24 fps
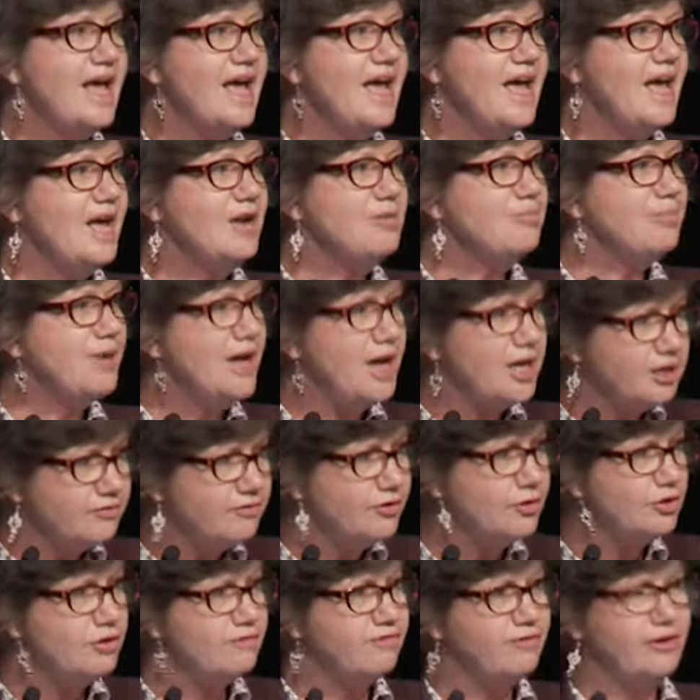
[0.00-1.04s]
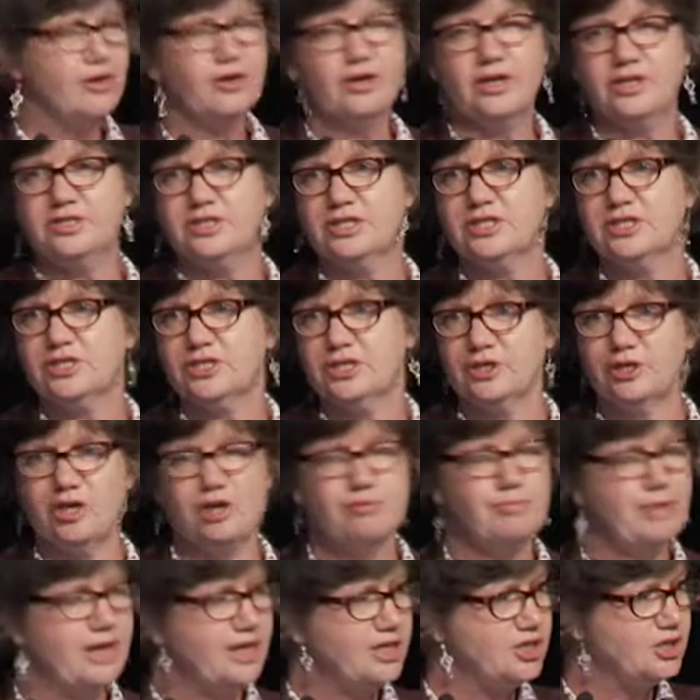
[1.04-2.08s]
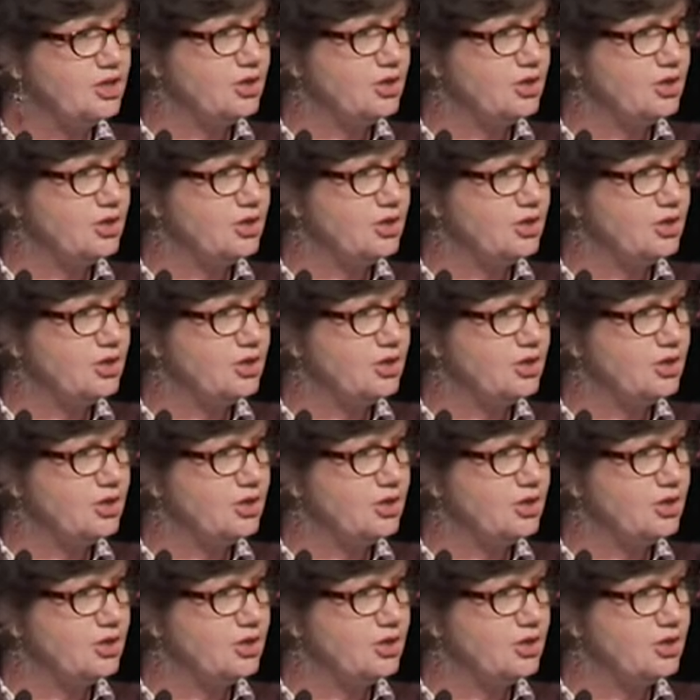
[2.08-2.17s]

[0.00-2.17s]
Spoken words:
and part of her focus is to go back